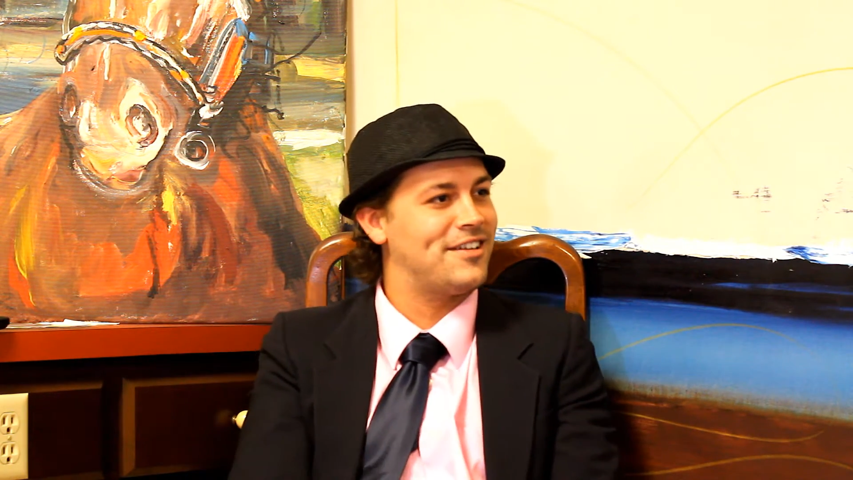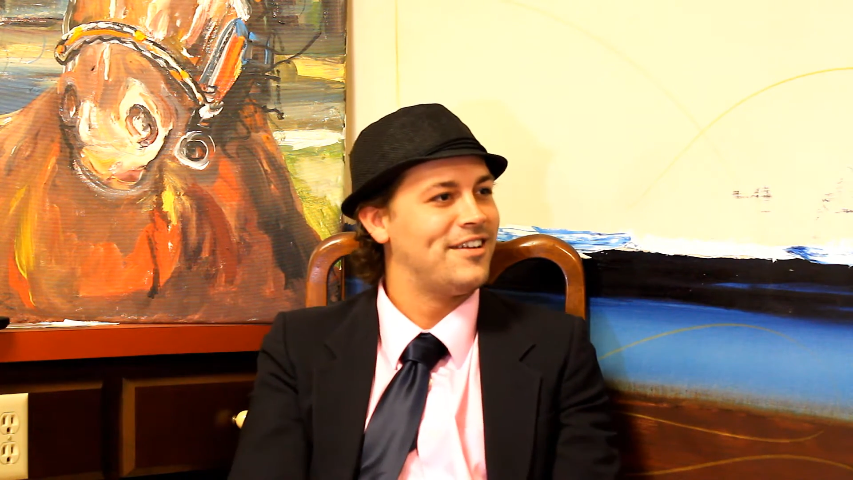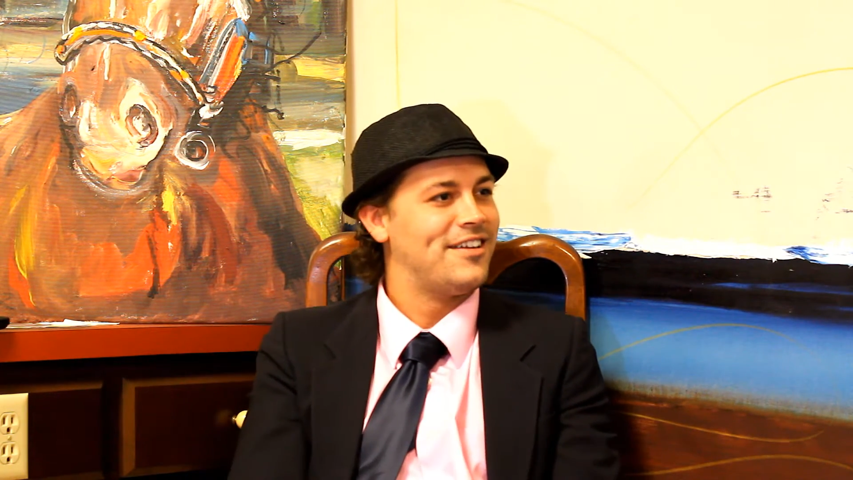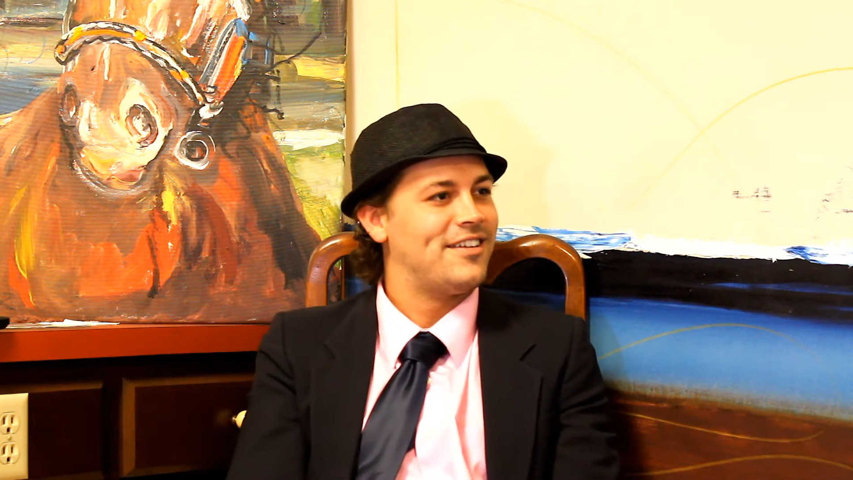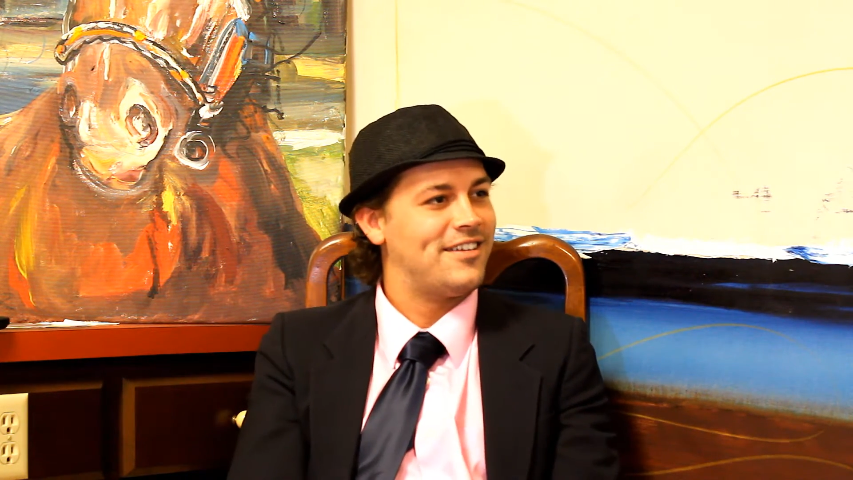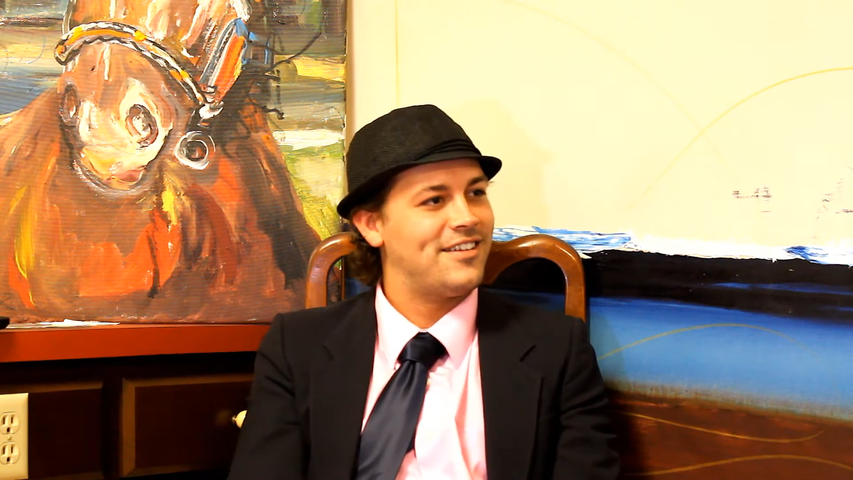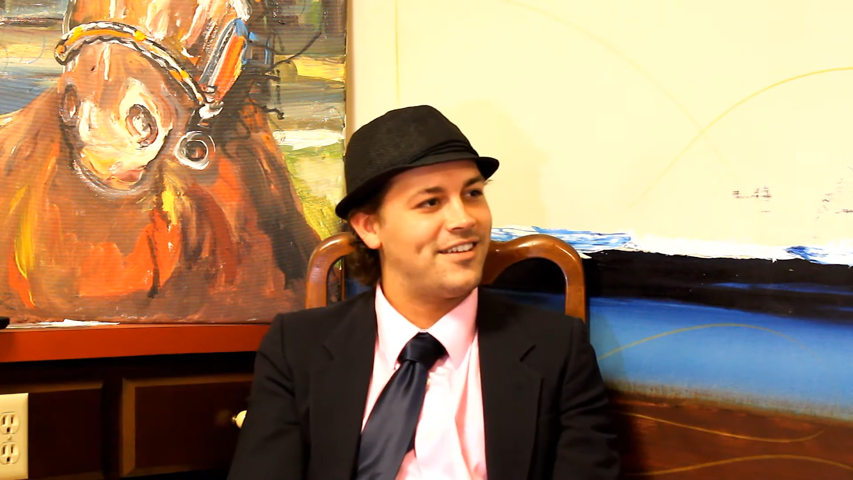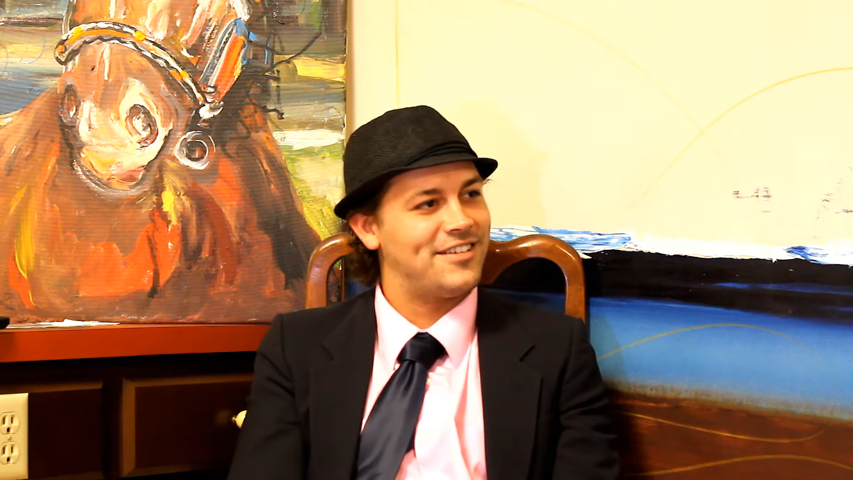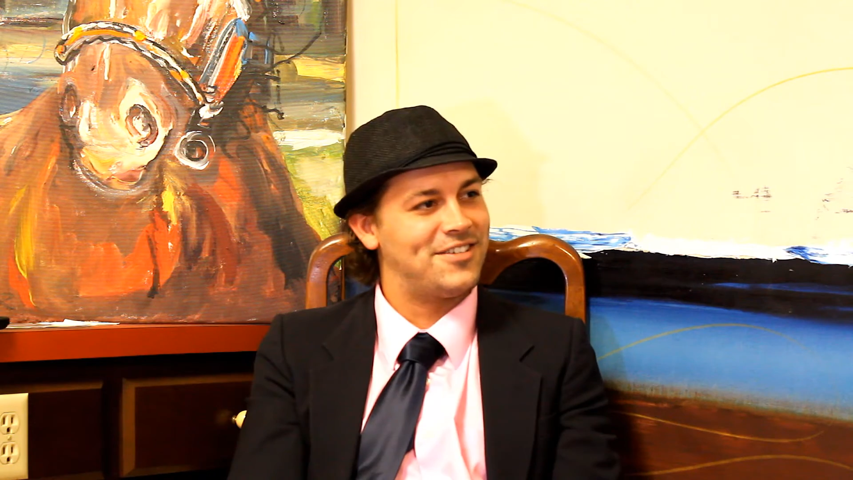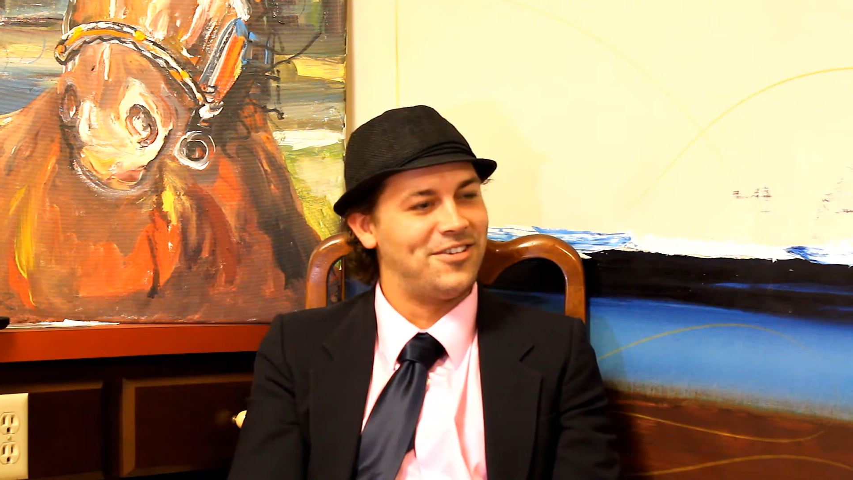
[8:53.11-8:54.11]
and
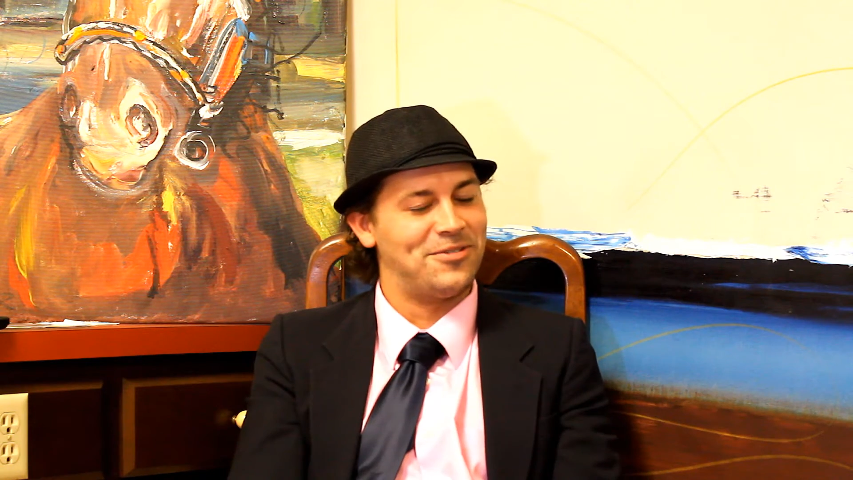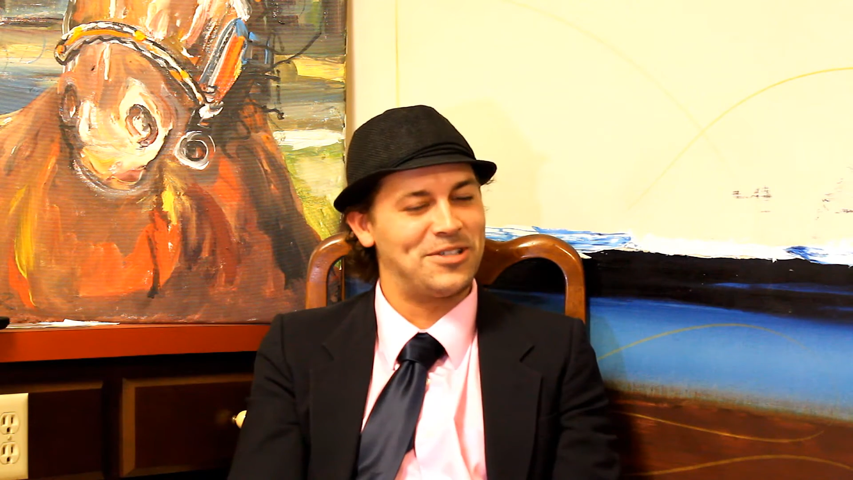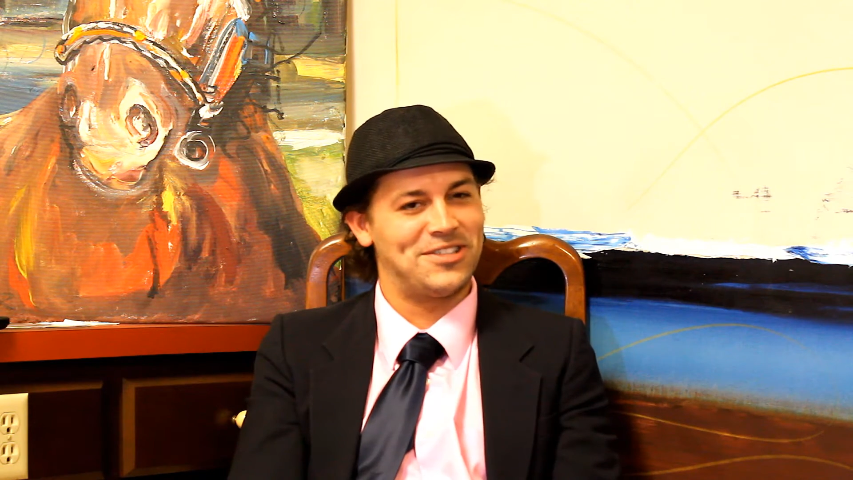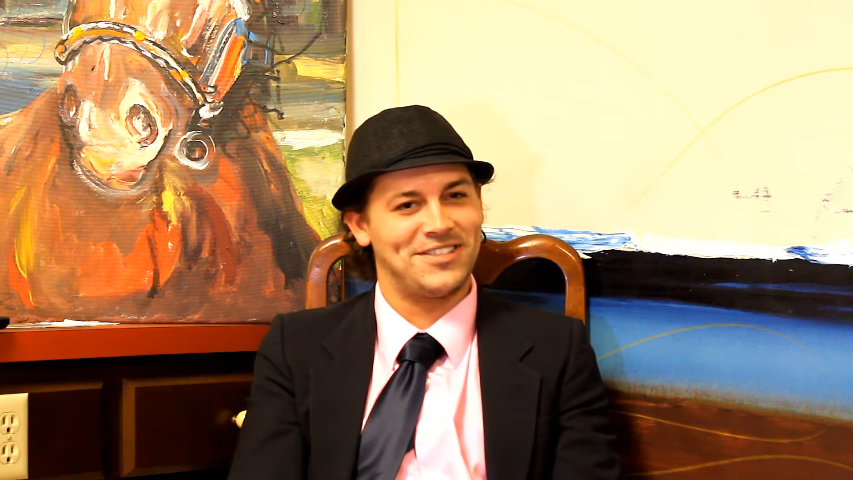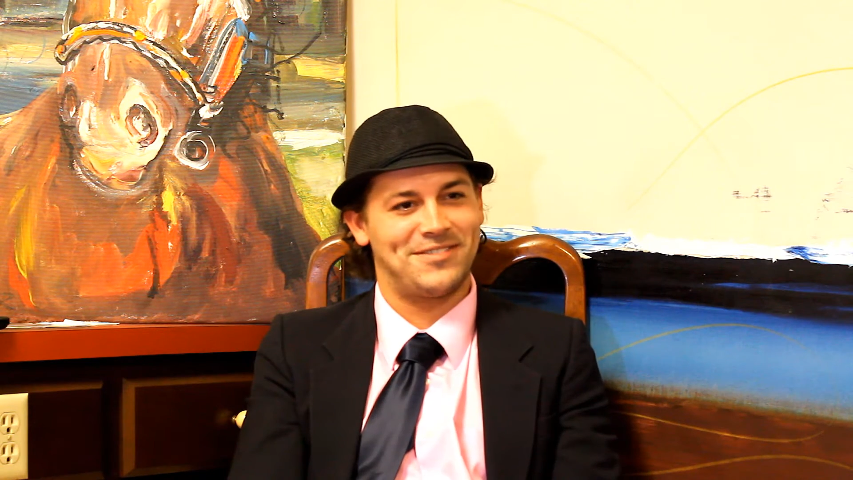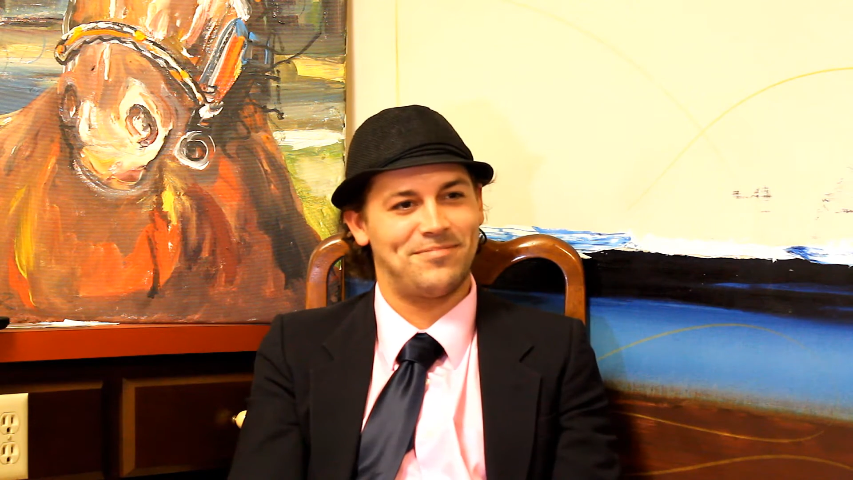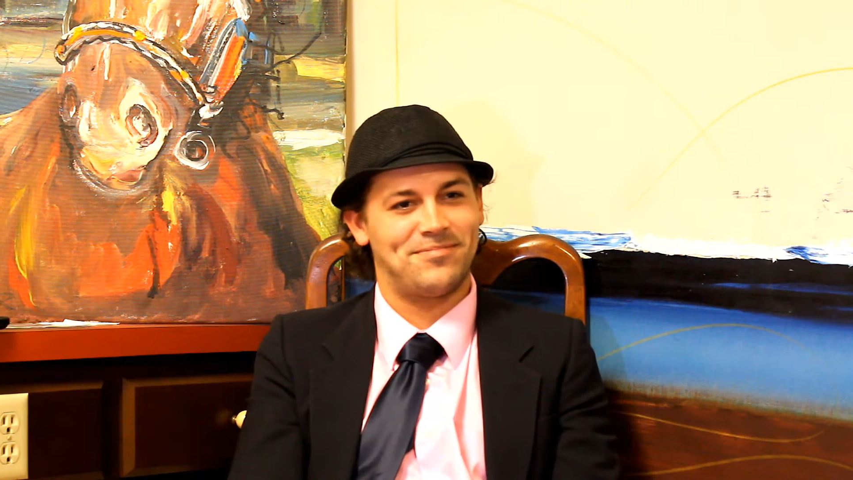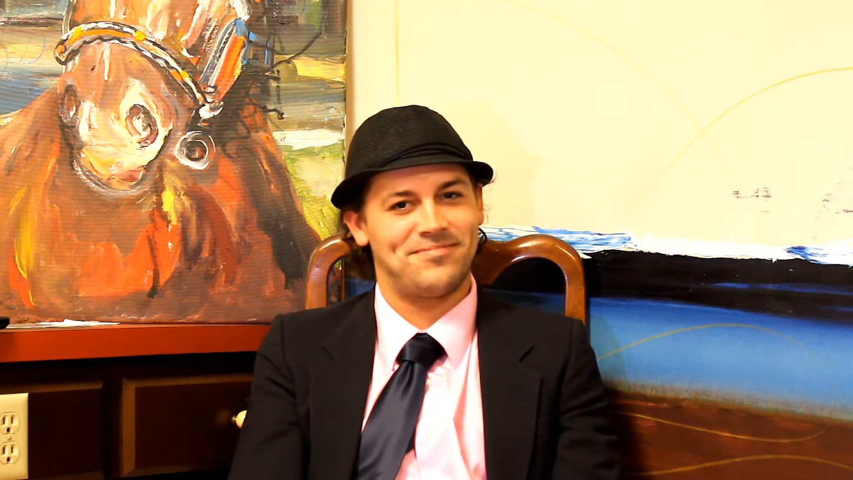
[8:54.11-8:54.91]
so which is,